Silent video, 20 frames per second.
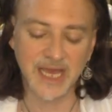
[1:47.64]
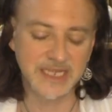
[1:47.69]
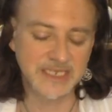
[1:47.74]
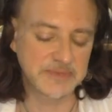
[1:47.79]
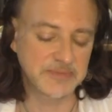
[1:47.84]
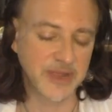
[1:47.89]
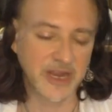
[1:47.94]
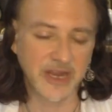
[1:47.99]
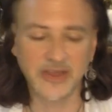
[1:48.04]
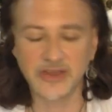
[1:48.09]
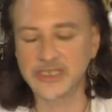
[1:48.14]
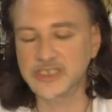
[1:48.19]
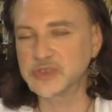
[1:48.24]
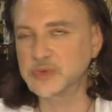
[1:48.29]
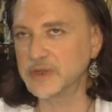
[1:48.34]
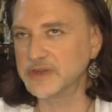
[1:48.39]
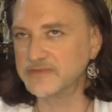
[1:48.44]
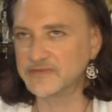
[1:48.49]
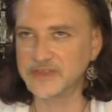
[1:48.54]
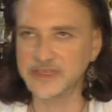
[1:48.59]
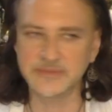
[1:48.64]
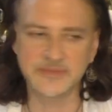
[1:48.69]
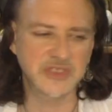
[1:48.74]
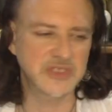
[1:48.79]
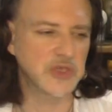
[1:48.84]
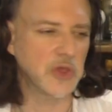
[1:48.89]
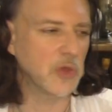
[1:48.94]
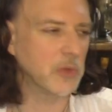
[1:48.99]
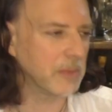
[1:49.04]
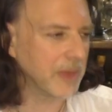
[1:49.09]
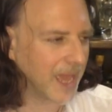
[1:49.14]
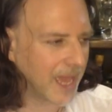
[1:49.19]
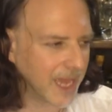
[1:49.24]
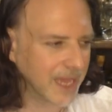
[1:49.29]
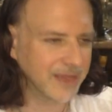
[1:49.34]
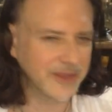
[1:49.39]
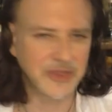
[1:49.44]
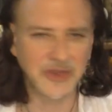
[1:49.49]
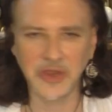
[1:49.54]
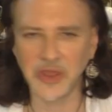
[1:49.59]
depending on twin flame
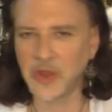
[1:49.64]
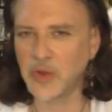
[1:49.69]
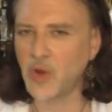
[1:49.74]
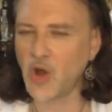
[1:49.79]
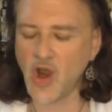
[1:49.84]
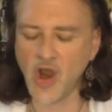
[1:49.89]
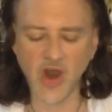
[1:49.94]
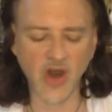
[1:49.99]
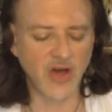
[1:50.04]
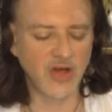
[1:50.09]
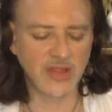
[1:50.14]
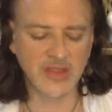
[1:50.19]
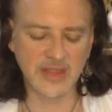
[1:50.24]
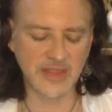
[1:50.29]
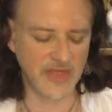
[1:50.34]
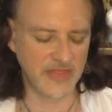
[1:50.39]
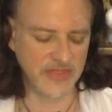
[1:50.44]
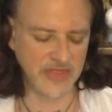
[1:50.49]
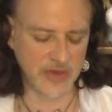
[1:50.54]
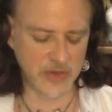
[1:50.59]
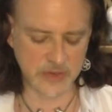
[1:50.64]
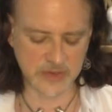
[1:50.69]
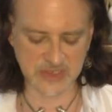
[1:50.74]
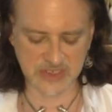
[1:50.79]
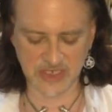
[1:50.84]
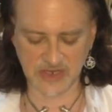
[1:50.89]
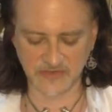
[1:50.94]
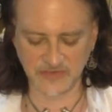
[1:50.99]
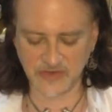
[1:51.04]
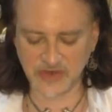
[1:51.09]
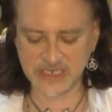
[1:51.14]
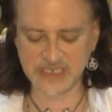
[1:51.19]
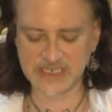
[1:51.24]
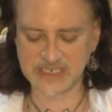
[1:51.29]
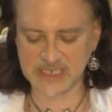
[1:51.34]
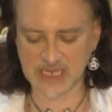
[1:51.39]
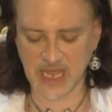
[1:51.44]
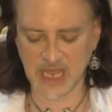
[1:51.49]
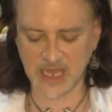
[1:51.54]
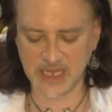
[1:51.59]
soulmate, you know, all those
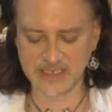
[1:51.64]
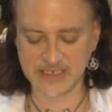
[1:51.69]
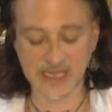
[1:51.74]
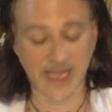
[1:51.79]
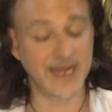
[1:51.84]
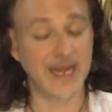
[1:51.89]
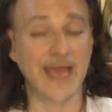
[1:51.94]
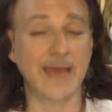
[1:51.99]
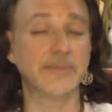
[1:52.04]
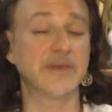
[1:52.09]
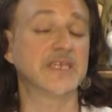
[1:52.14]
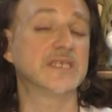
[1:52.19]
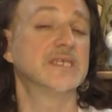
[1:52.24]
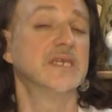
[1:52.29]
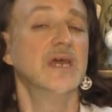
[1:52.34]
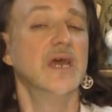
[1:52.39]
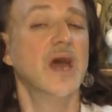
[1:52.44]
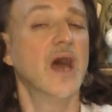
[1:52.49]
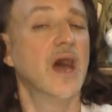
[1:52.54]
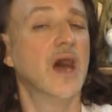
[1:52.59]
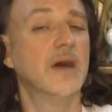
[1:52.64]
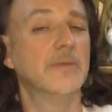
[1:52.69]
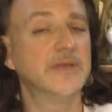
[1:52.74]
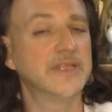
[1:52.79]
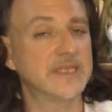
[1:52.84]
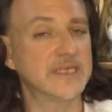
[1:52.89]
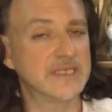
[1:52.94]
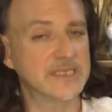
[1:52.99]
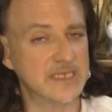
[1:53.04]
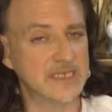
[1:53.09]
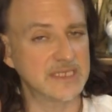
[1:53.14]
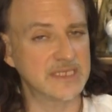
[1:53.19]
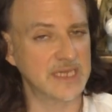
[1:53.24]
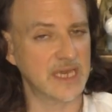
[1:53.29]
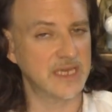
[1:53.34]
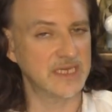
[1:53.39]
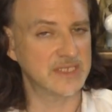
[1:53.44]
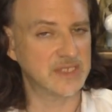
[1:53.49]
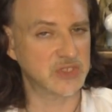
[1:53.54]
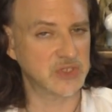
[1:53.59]
different dynamics. But this is
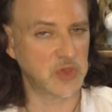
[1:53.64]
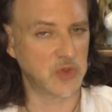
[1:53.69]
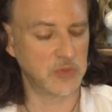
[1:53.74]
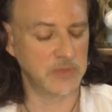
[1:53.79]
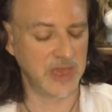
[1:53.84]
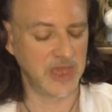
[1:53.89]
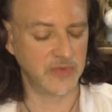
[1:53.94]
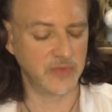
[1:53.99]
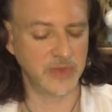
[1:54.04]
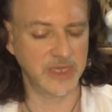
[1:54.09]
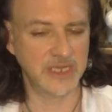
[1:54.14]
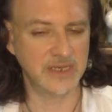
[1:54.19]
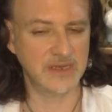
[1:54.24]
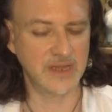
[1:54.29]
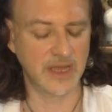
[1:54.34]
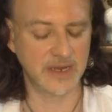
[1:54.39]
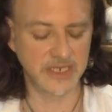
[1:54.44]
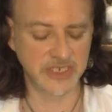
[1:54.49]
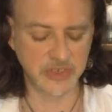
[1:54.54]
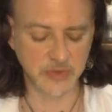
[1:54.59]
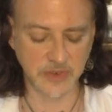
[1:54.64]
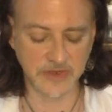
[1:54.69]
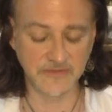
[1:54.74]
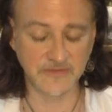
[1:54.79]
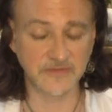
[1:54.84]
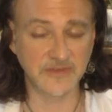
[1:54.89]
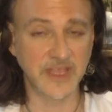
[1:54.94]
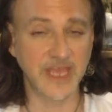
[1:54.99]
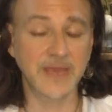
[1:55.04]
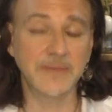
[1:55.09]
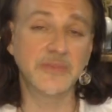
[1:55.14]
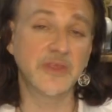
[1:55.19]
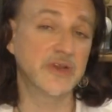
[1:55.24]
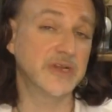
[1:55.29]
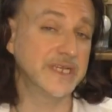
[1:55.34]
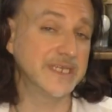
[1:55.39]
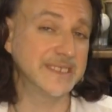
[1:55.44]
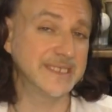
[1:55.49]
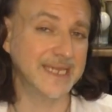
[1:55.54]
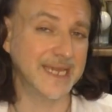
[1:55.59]
a soulmate read, not a twin flame.
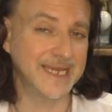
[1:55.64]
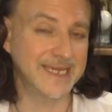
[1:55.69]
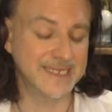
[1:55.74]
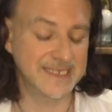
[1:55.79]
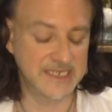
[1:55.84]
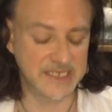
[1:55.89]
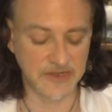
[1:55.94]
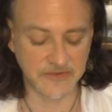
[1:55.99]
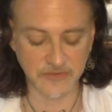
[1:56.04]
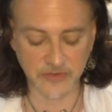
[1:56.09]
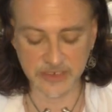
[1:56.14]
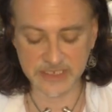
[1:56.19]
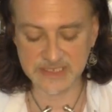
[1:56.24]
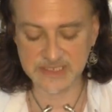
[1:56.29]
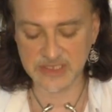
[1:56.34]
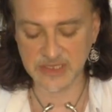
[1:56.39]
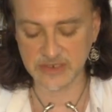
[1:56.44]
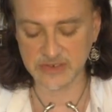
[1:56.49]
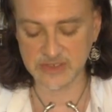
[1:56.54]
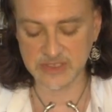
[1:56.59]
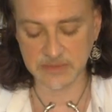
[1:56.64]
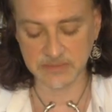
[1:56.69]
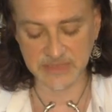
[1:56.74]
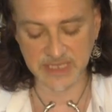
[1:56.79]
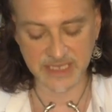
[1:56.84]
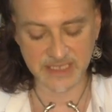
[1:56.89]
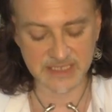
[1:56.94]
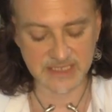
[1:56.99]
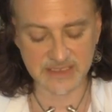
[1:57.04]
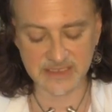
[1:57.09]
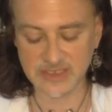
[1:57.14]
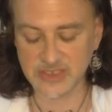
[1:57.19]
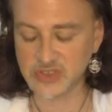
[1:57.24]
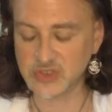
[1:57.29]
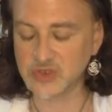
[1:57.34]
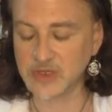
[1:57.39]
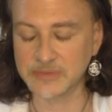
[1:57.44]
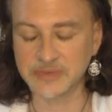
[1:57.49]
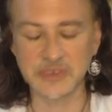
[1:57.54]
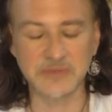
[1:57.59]
There is a difference. There are some links in the
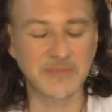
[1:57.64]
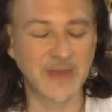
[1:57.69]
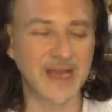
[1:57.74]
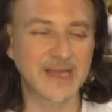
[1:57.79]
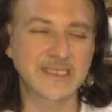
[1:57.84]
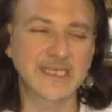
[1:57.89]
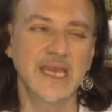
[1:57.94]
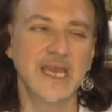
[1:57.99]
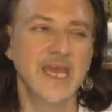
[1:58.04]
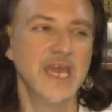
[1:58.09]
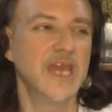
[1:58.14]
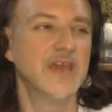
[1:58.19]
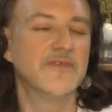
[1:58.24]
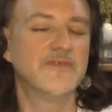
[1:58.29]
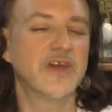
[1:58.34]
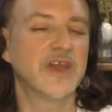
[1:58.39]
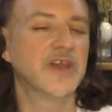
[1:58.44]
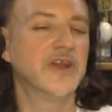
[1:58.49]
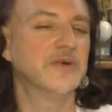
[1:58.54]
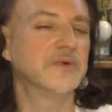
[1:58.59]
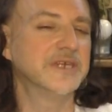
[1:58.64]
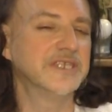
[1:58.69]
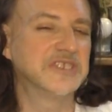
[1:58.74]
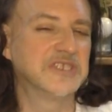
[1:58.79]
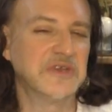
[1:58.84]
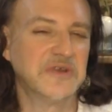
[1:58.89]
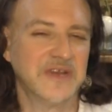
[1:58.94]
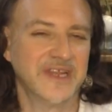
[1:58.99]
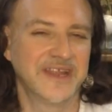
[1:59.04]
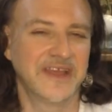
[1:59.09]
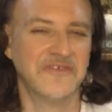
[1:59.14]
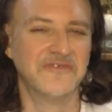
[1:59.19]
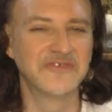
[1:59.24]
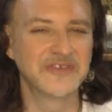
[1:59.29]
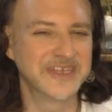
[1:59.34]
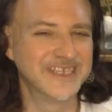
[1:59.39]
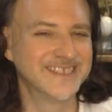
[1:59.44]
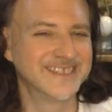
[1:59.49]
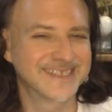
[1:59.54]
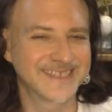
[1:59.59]
description box. If I go into it
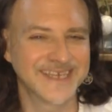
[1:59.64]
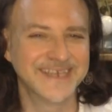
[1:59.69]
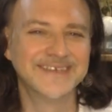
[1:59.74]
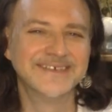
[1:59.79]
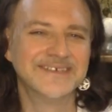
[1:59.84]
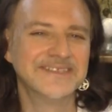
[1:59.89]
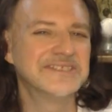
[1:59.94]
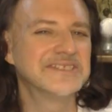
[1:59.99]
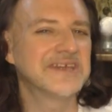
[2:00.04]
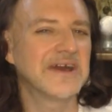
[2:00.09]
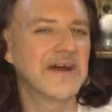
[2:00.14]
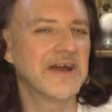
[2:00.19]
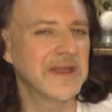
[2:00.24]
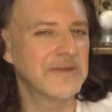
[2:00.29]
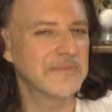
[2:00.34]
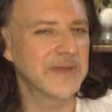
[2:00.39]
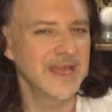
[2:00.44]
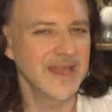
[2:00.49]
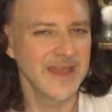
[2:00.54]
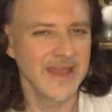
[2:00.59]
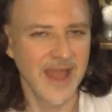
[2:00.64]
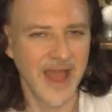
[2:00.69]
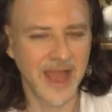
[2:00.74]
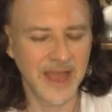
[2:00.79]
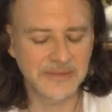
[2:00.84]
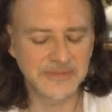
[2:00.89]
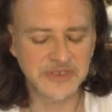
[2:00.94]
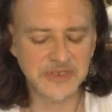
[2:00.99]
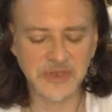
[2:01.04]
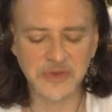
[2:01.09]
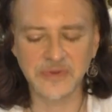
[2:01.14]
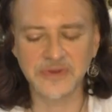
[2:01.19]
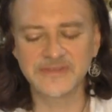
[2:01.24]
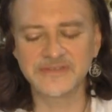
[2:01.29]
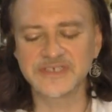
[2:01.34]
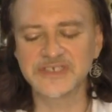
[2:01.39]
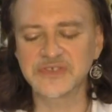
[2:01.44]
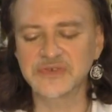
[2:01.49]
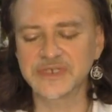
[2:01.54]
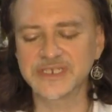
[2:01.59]
every single time I'm doing one
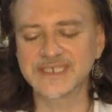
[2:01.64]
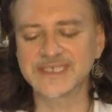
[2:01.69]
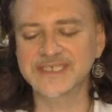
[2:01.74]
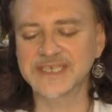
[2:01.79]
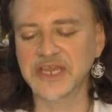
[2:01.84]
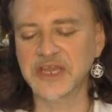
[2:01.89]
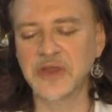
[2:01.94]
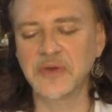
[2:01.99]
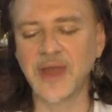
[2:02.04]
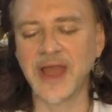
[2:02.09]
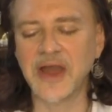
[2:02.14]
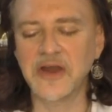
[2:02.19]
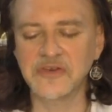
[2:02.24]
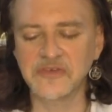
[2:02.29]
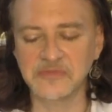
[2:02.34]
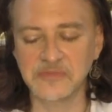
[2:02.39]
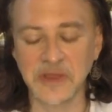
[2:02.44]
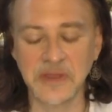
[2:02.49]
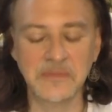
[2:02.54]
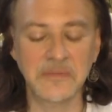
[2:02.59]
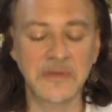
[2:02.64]
of these readings, I go out of my